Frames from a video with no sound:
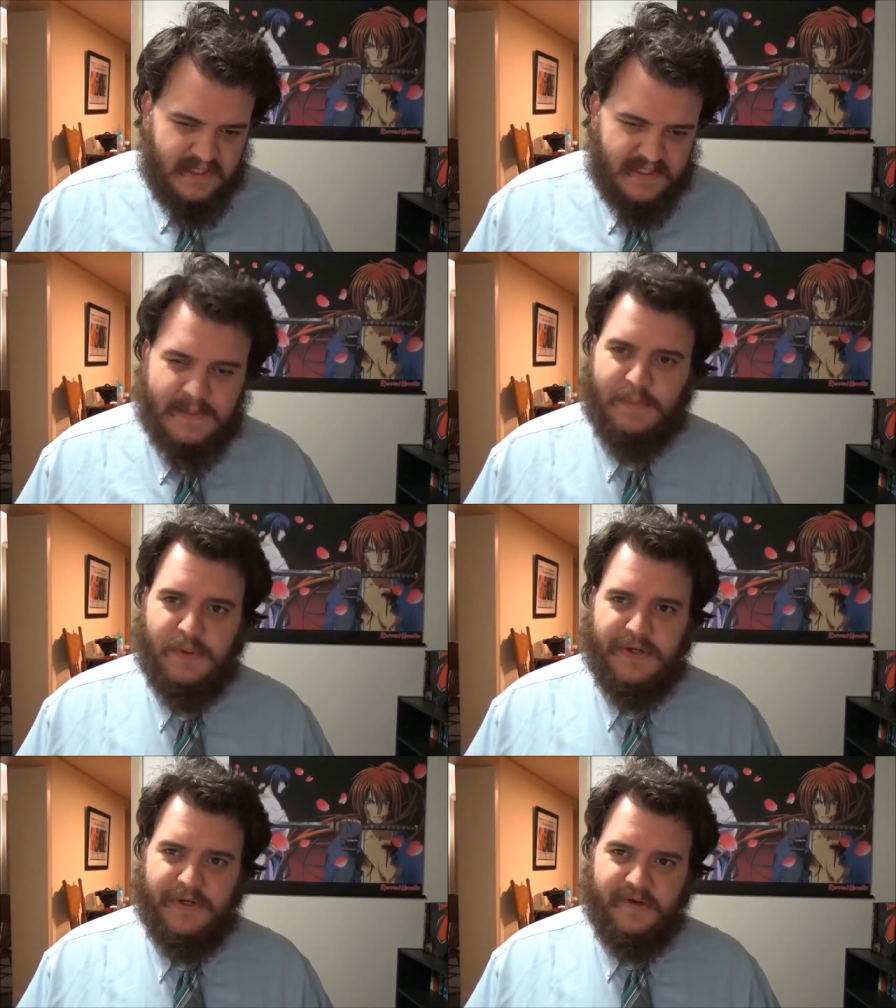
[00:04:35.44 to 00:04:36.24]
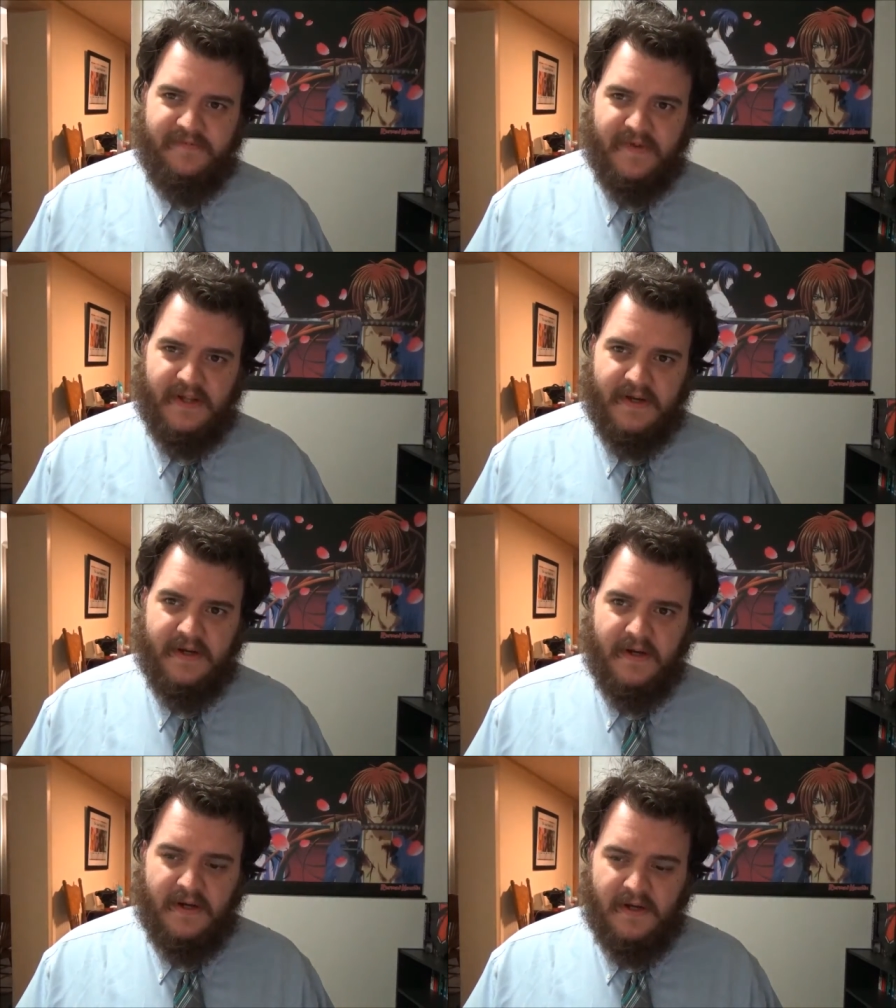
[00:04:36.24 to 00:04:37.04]
It's pretty good filler.
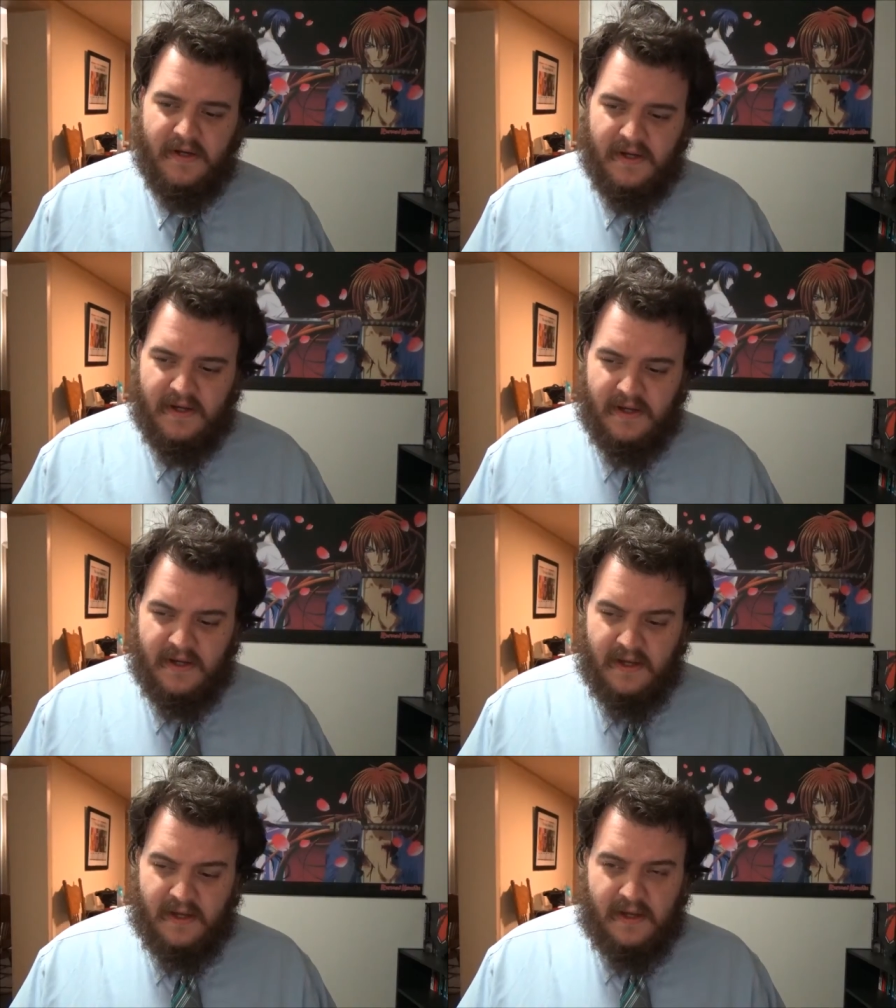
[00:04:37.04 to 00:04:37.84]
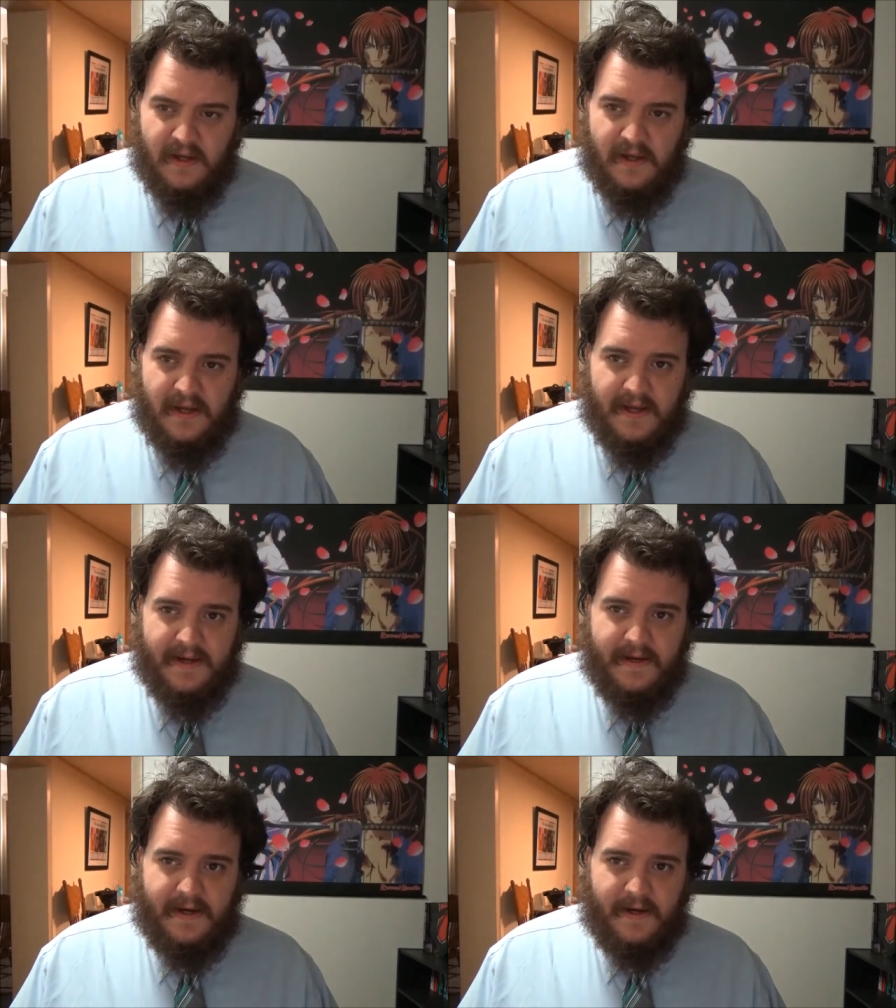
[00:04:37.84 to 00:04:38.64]

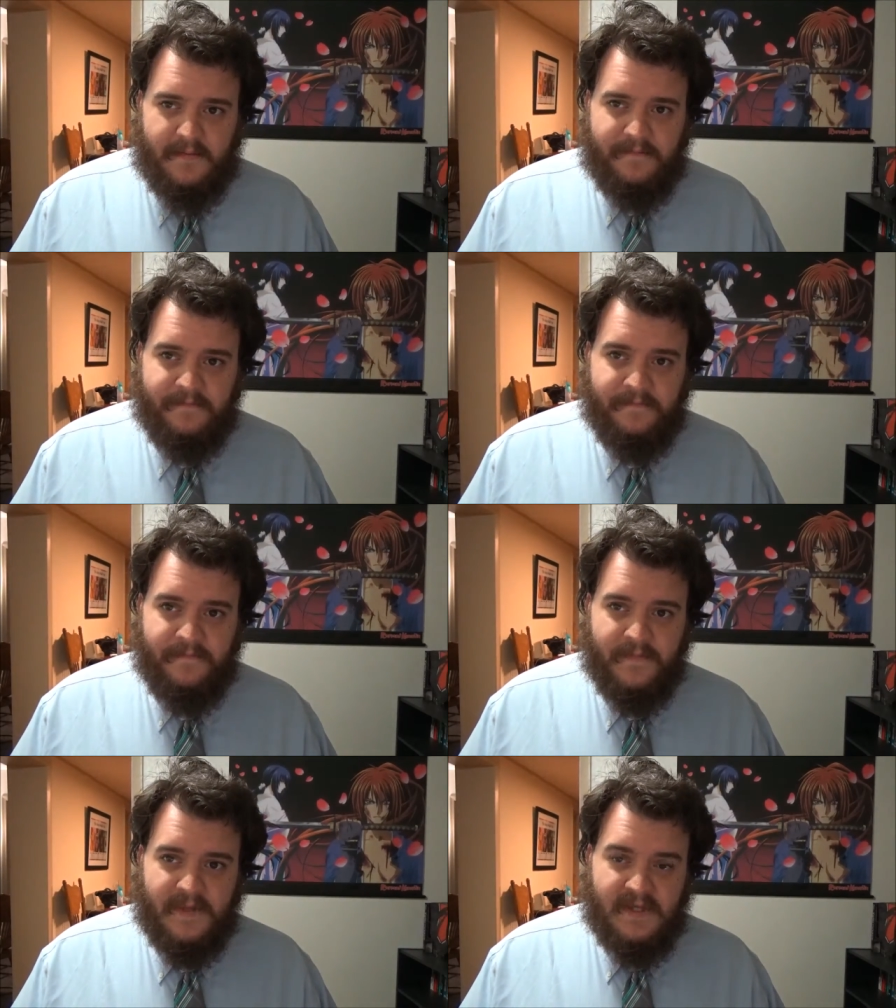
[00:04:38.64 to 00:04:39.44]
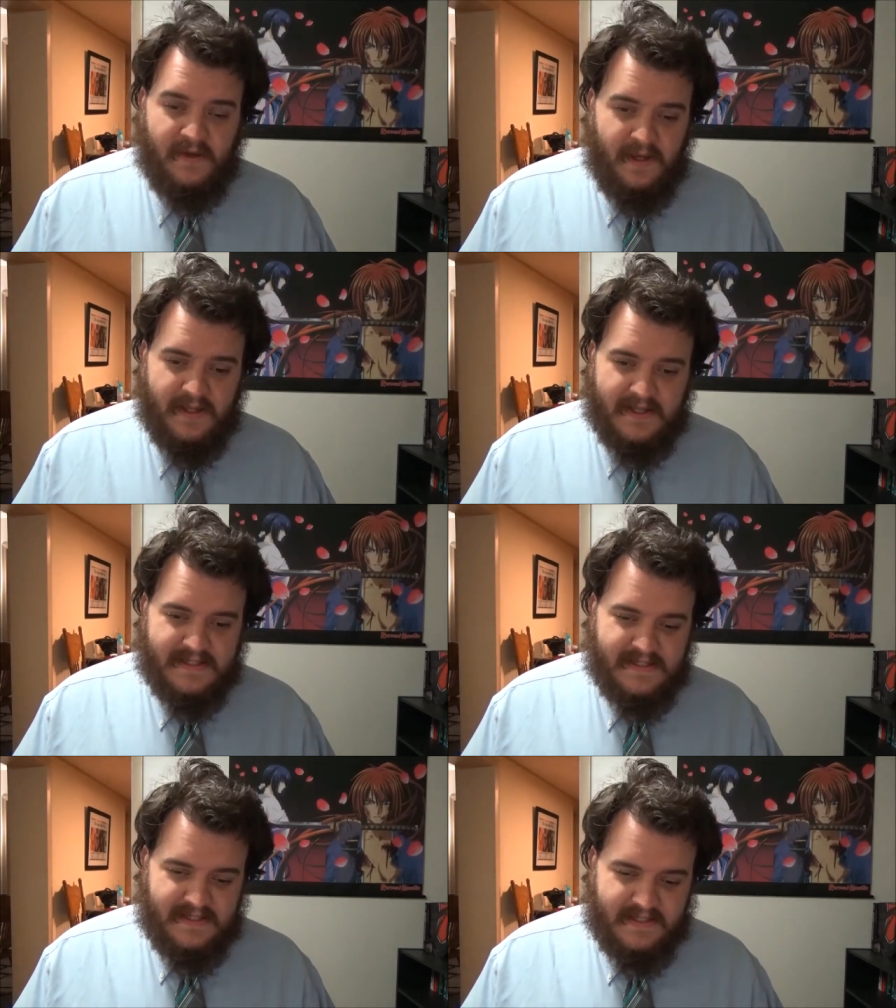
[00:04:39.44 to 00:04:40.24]
And so yeah, that's
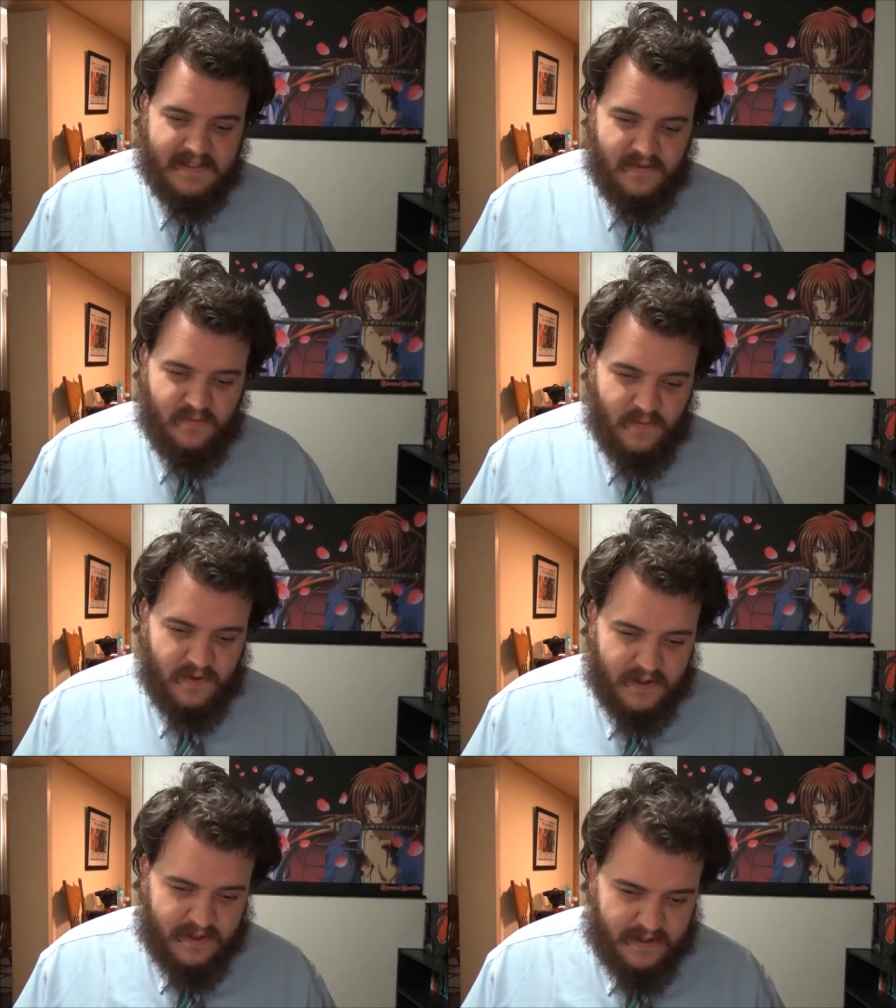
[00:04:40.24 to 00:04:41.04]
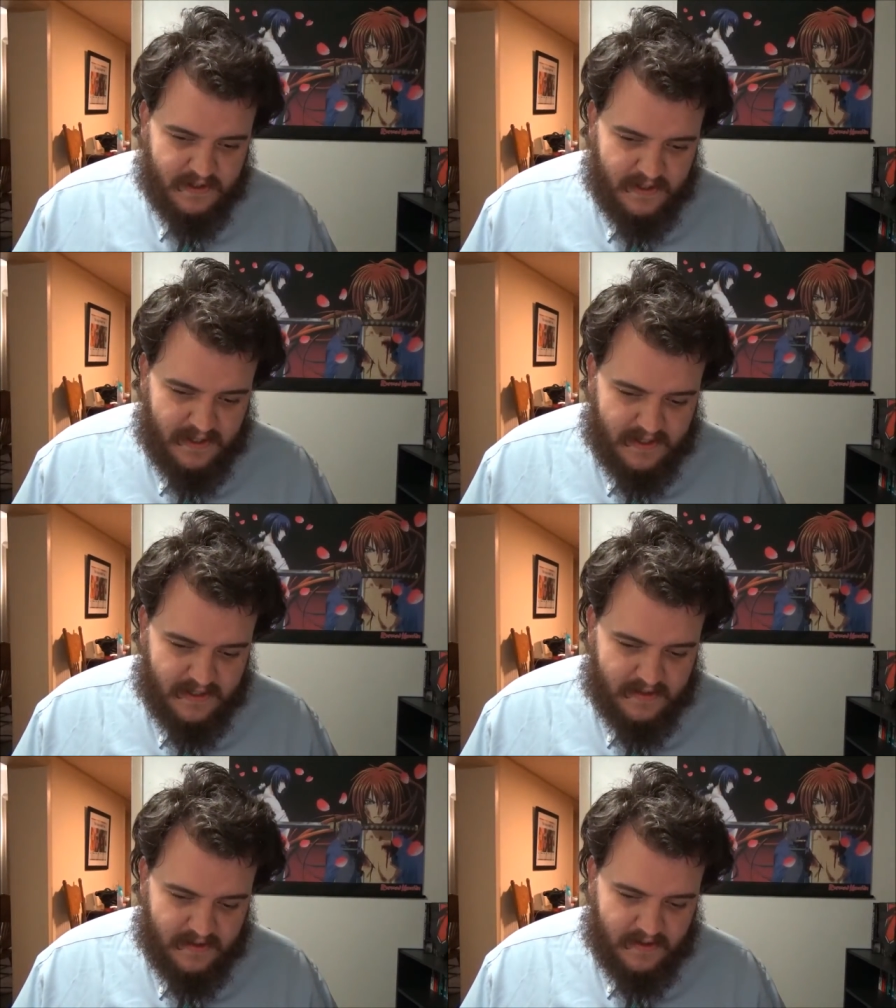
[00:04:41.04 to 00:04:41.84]
Season 1,
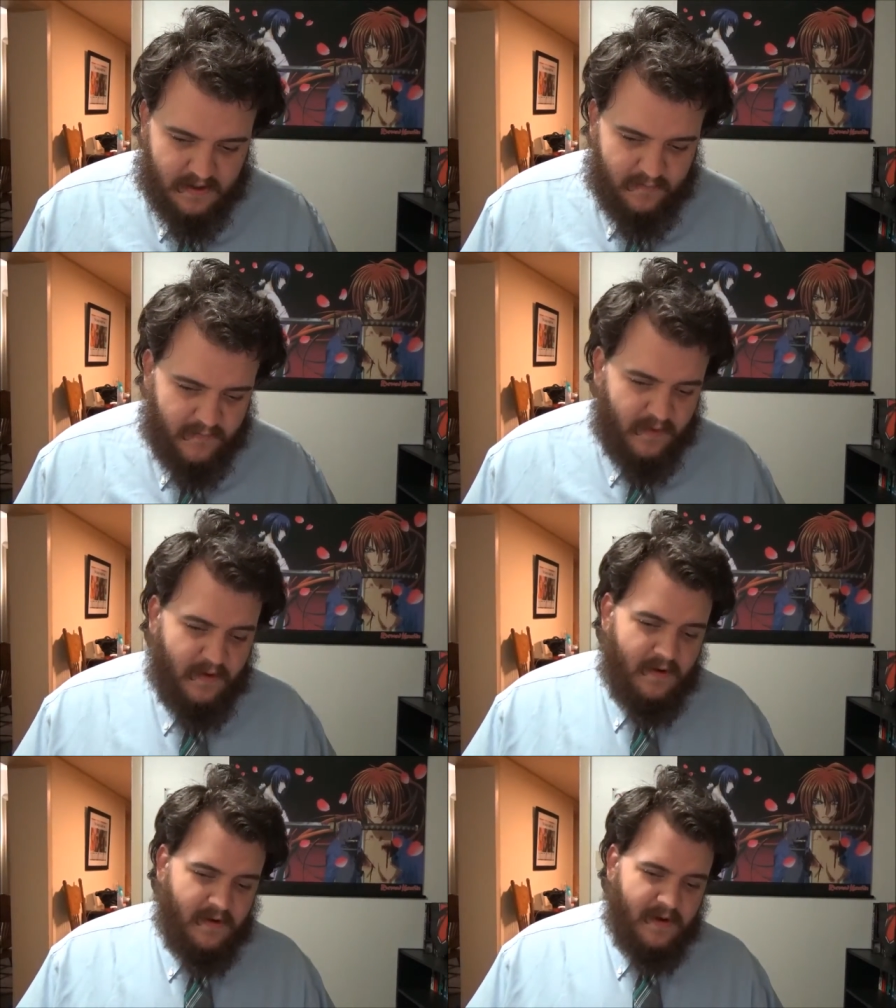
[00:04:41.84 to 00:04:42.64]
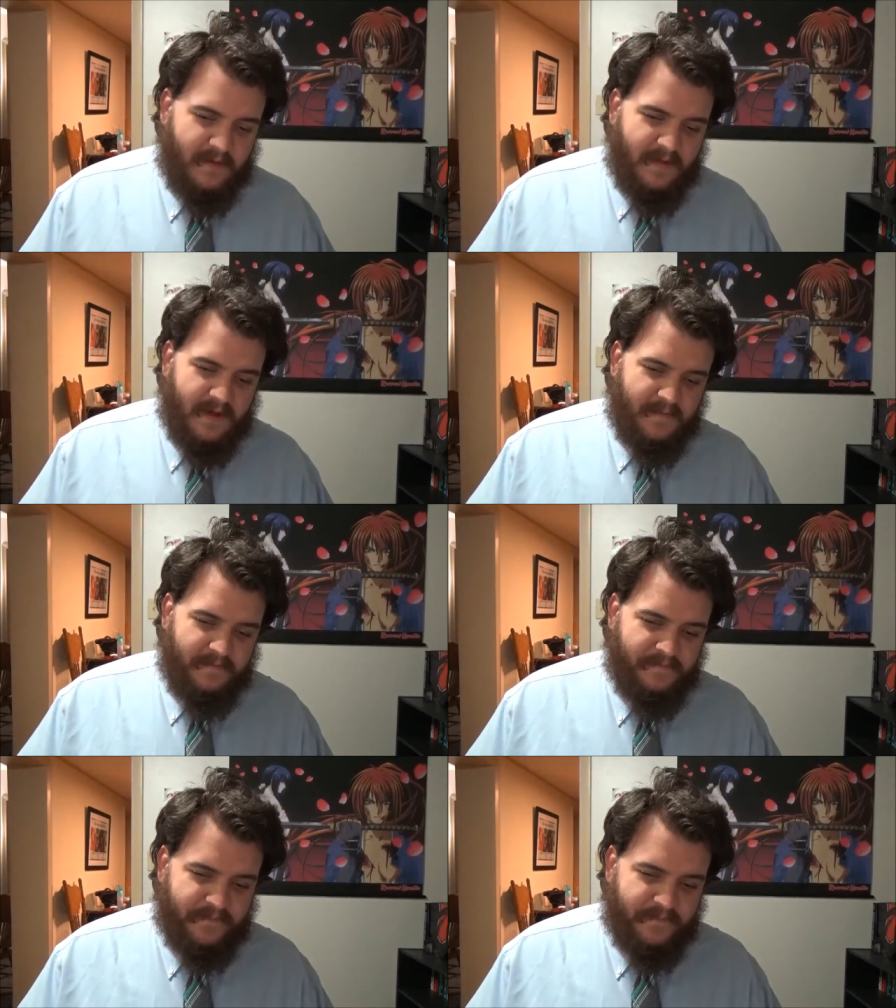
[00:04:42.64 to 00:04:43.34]
and overall, I mean,